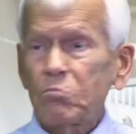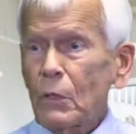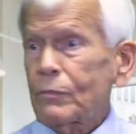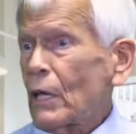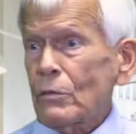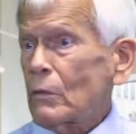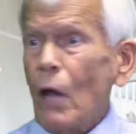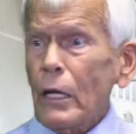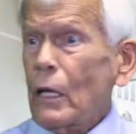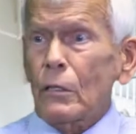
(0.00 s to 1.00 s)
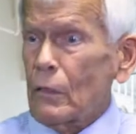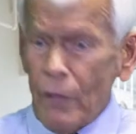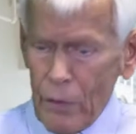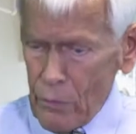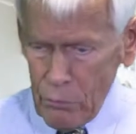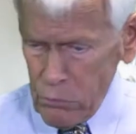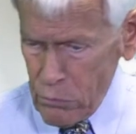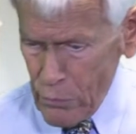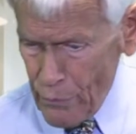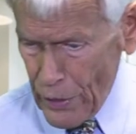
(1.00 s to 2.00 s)
If they say, no, I can't think of anything,
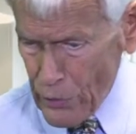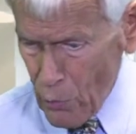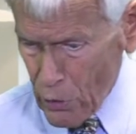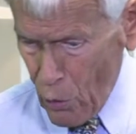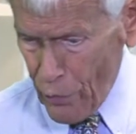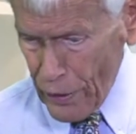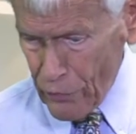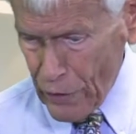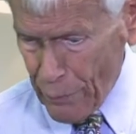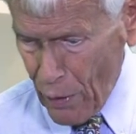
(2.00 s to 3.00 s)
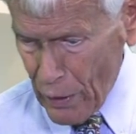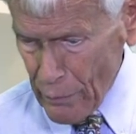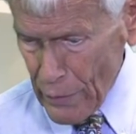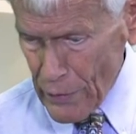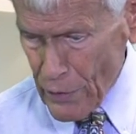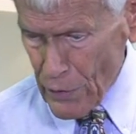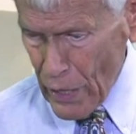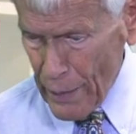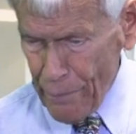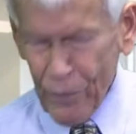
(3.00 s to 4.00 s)
then you would go, the next step on it is to
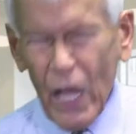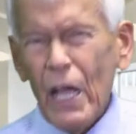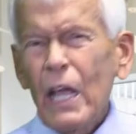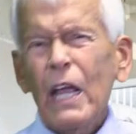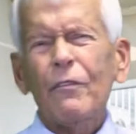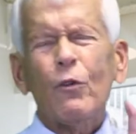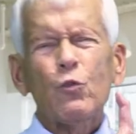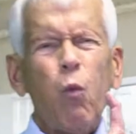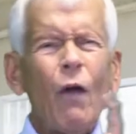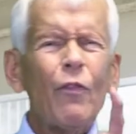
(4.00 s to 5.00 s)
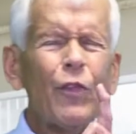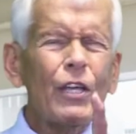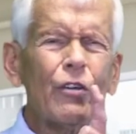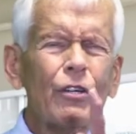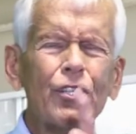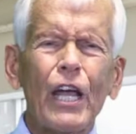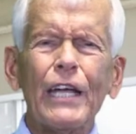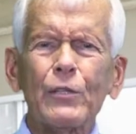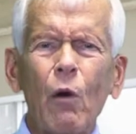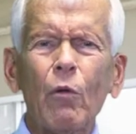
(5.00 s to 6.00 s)
say, if there was one thing you could
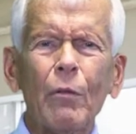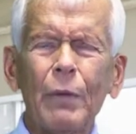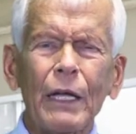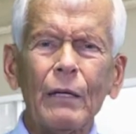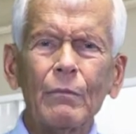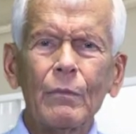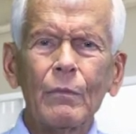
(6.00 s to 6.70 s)
change, what would it be?